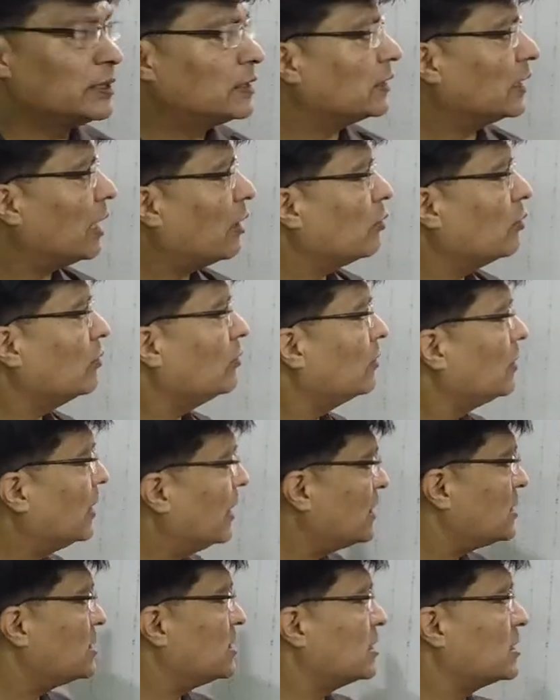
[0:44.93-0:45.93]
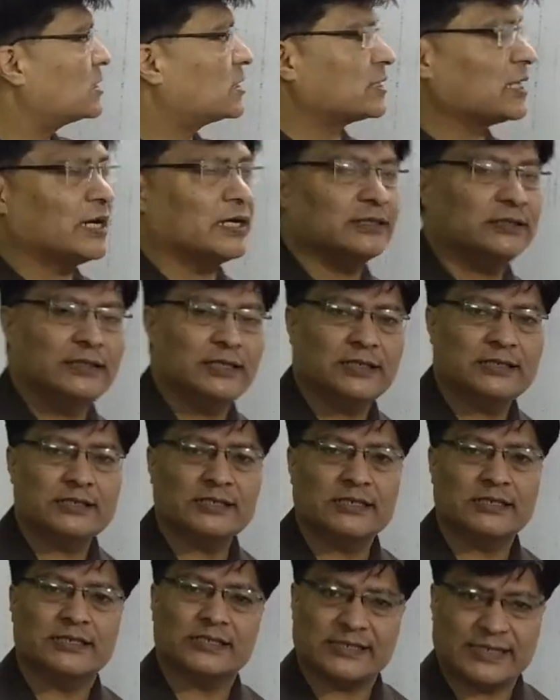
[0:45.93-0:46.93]
Now let's start
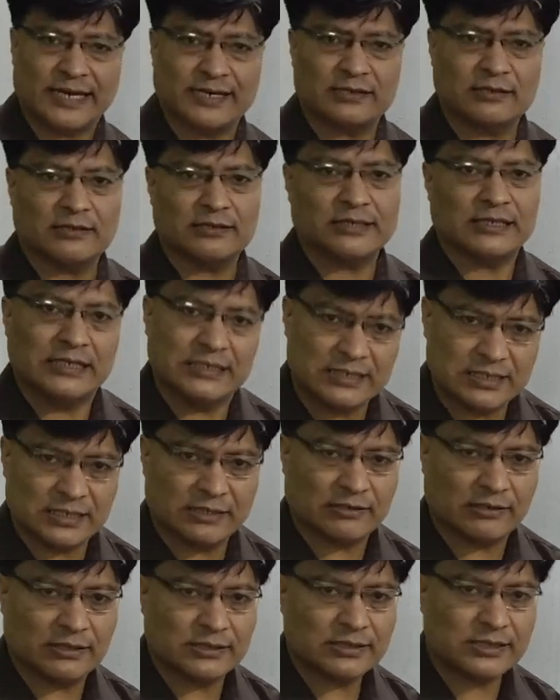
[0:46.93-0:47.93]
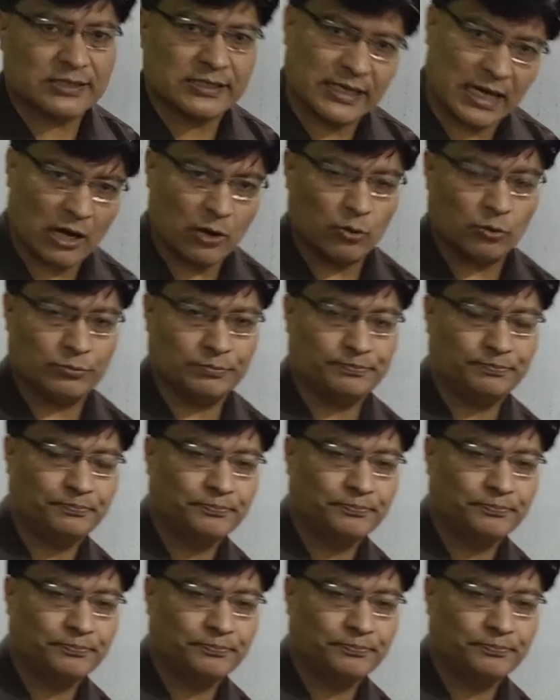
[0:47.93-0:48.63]
this standard integrals now.